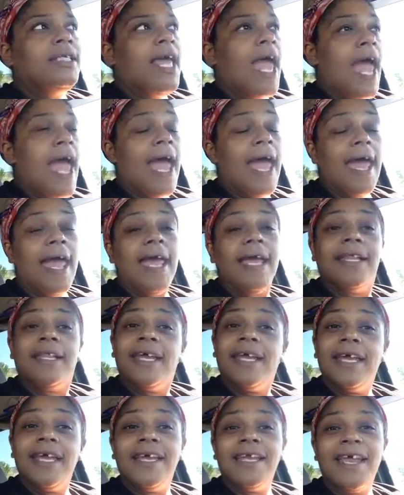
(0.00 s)
That,
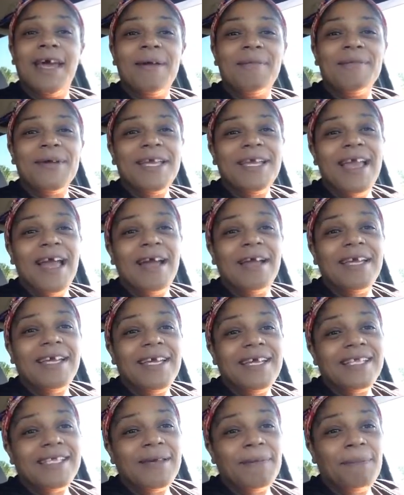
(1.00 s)
and then I
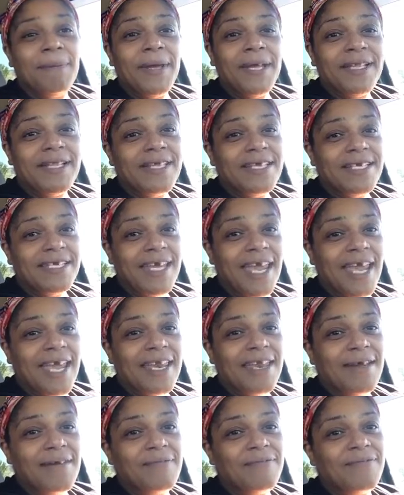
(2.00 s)
get to pick the
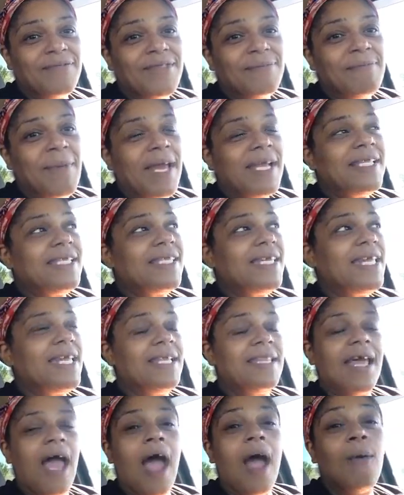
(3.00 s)
shade of my
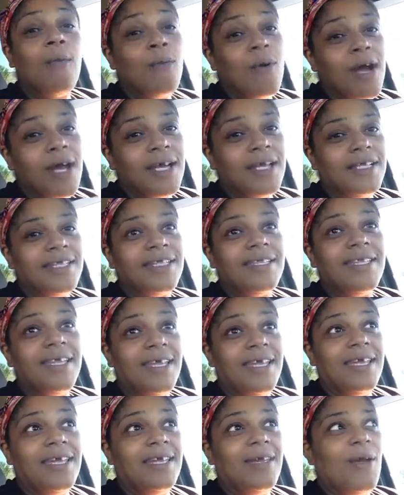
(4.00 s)
teeth. I want
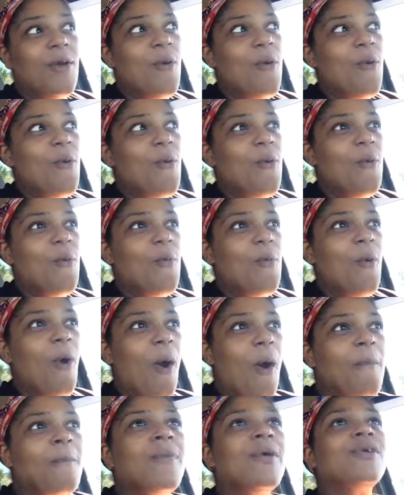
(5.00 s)
the
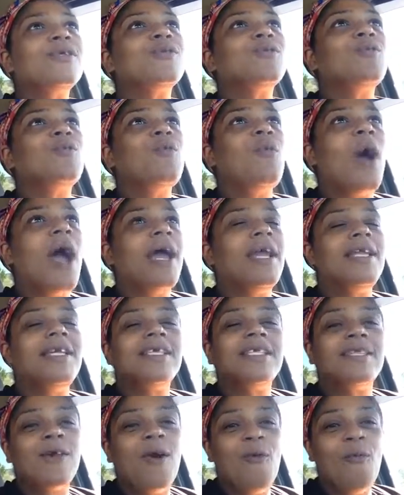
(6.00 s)
almost
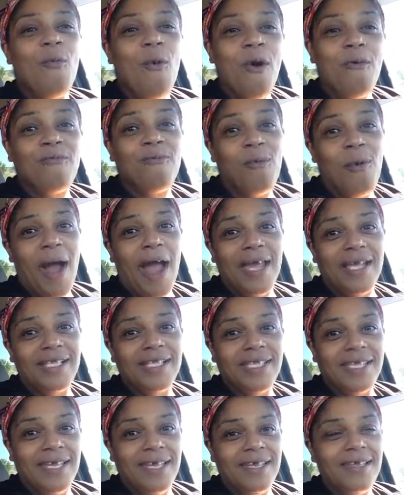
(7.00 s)
whitest of
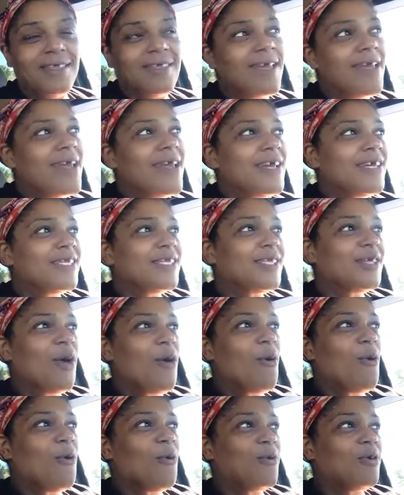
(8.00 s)
white teeth.
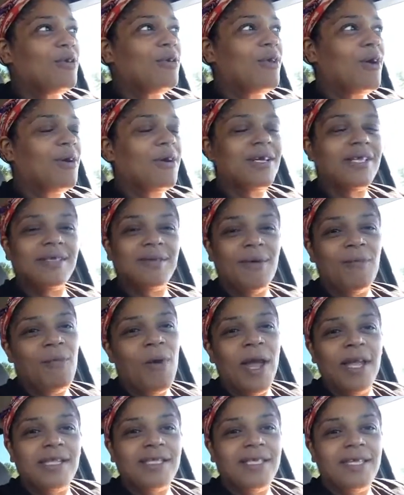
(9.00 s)
So, because
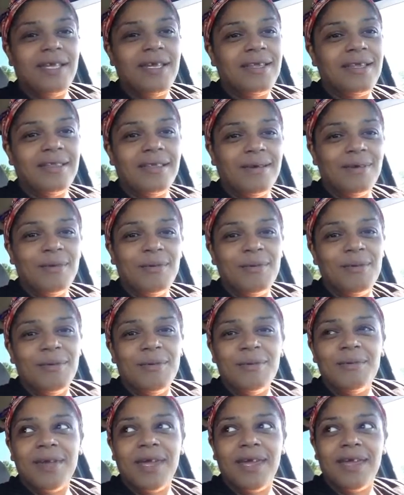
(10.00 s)
white teeth,
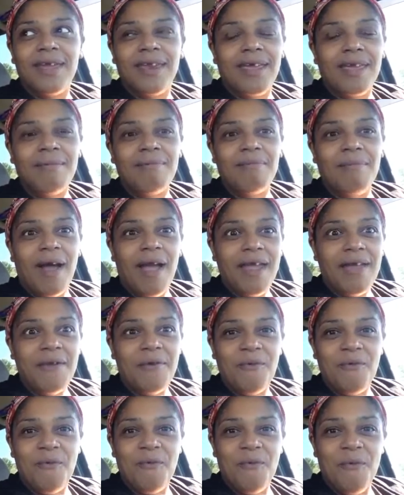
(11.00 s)
who can't
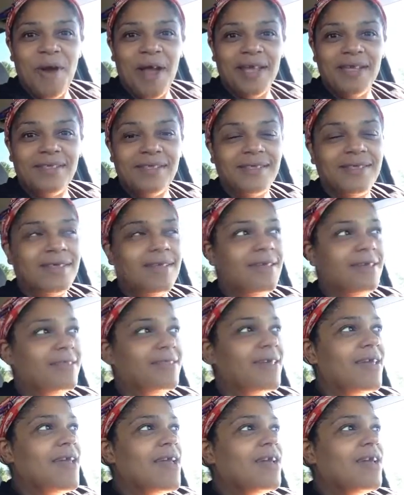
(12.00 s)
admire white teeth?